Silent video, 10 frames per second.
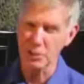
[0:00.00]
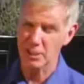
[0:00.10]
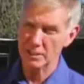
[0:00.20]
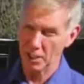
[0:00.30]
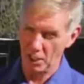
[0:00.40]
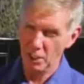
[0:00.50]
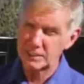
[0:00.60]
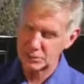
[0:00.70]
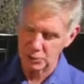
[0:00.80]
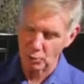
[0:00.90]
to need a
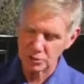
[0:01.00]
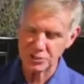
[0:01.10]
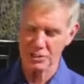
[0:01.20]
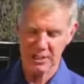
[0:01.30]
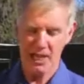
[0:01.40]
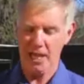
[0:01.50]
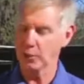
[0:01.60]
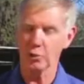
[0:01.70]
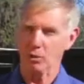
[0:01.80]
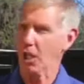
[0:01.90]
heat source,
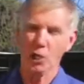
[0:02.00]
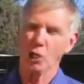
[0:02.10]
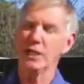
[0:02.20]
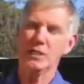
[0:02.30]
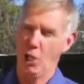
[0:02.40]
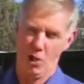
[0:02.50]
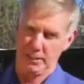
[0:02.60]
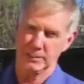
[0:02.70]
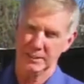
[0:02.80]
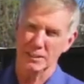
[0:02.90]
and look, a lead
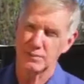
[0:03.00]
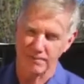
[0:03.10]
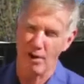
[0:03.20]
light is